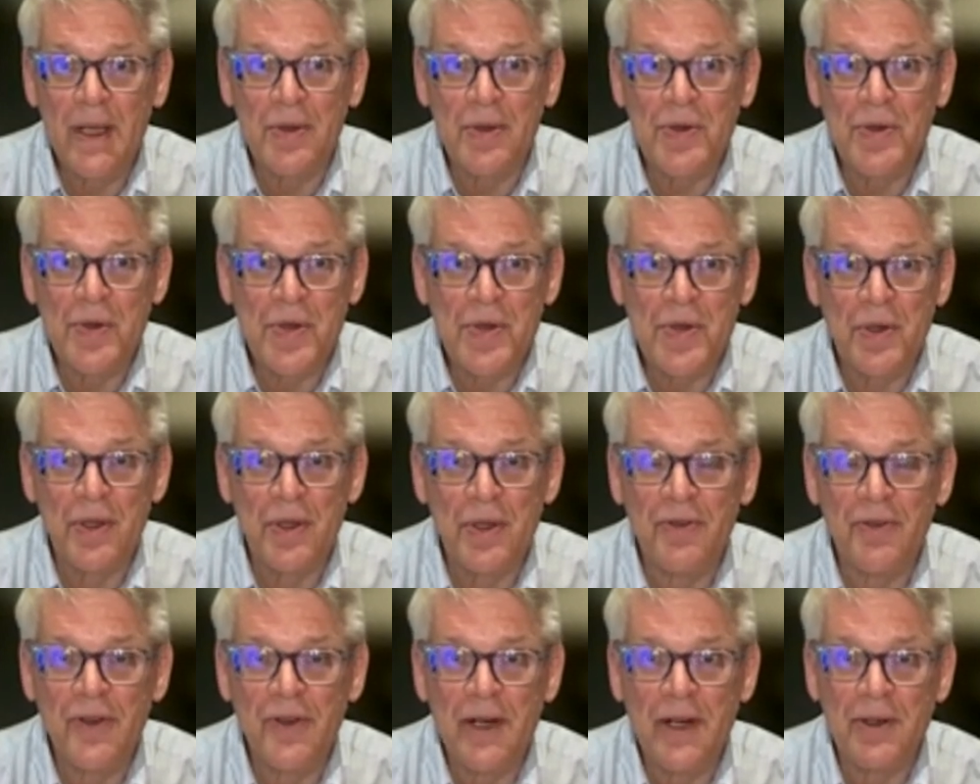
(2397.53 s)
serial
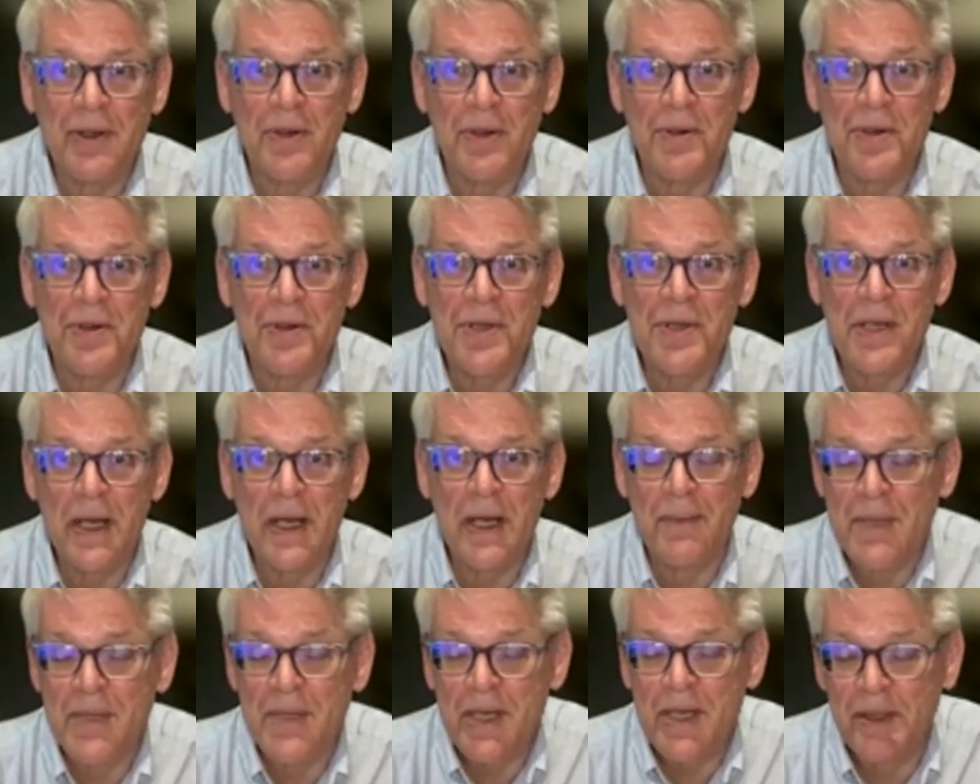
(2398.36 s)
founders
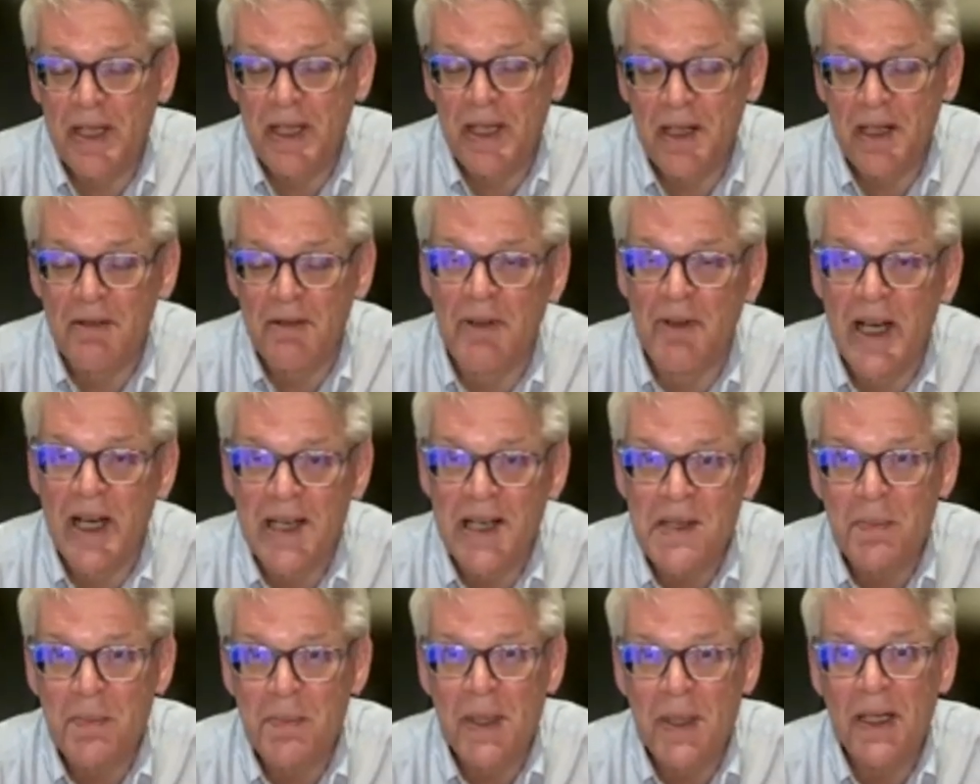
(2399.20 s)
still need
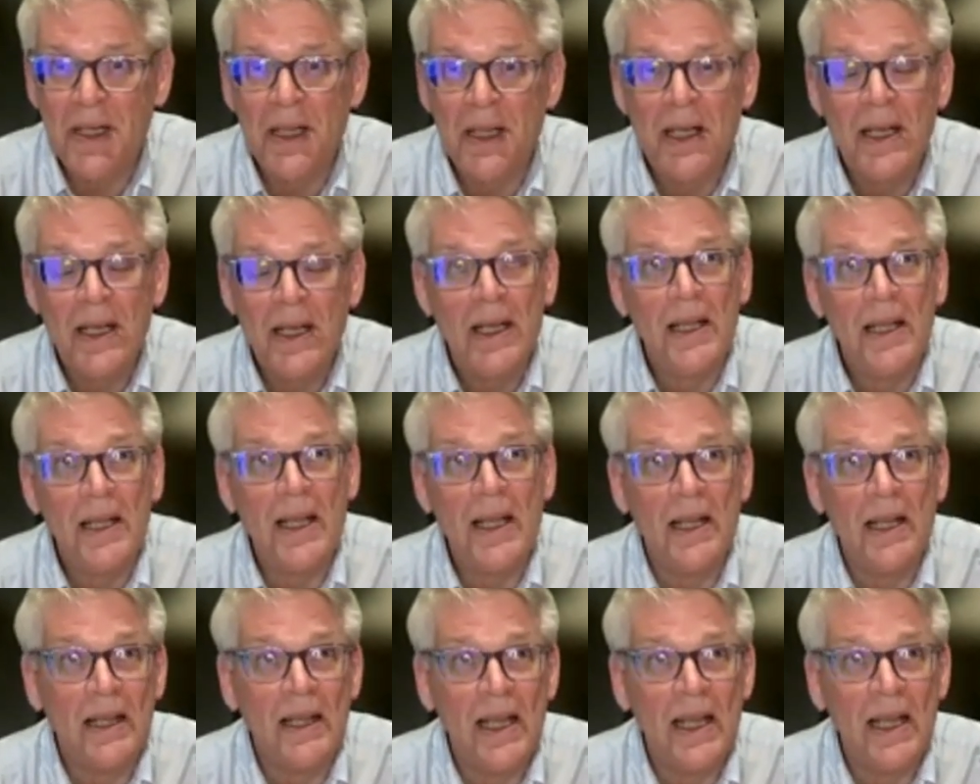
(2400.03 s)
advice, but
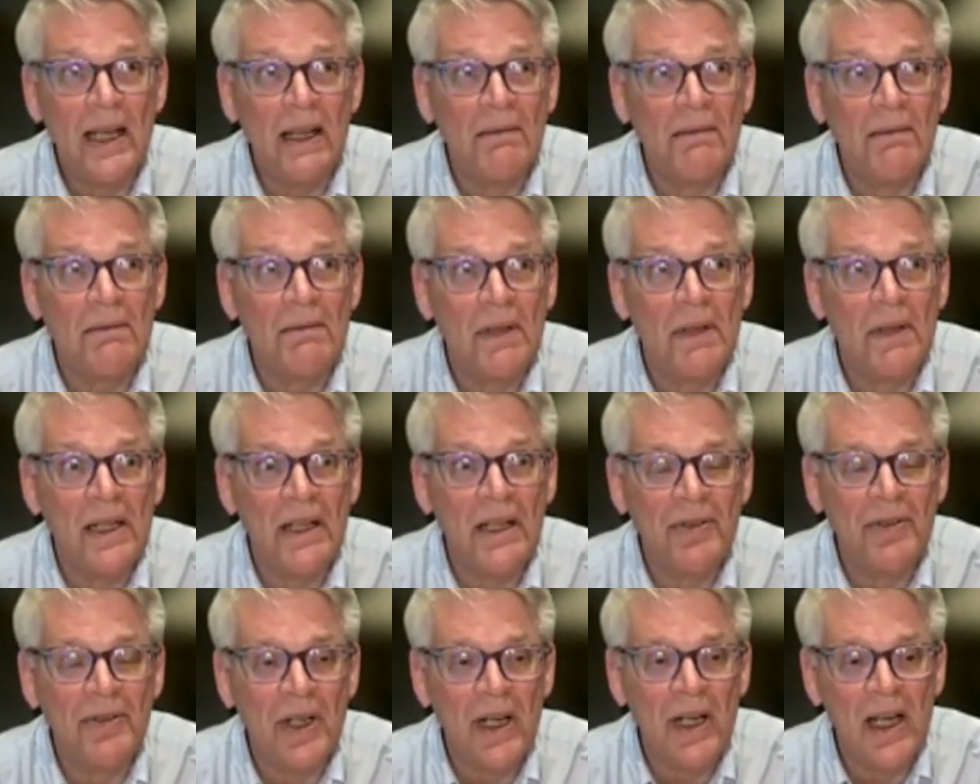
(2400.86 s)
they need a
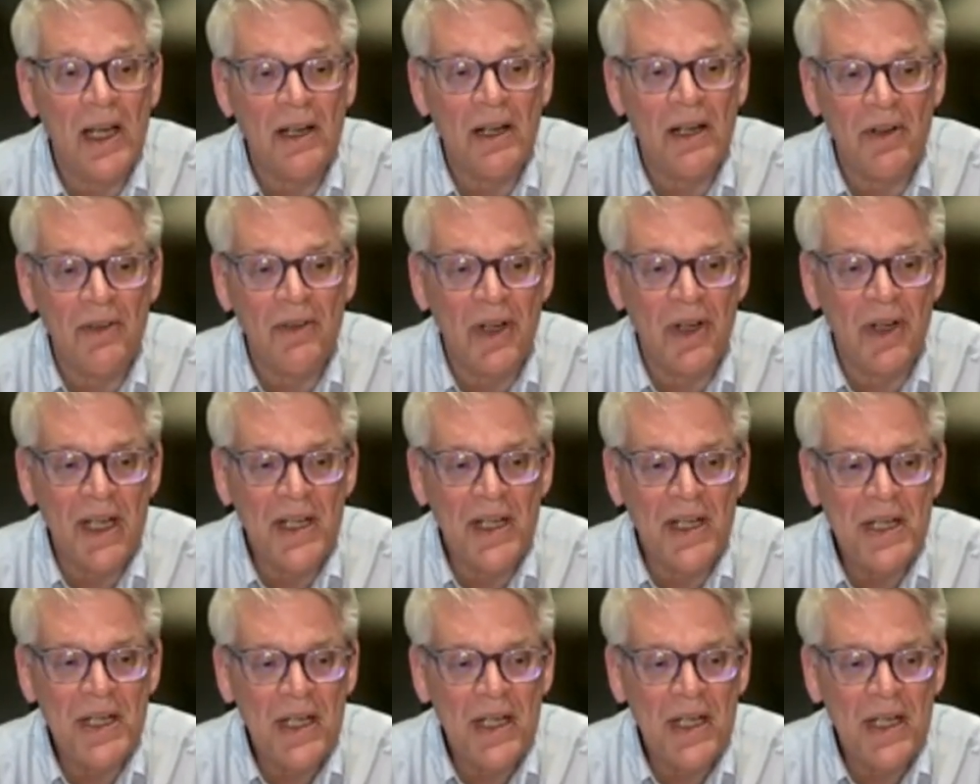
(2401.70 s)
different kind of advice.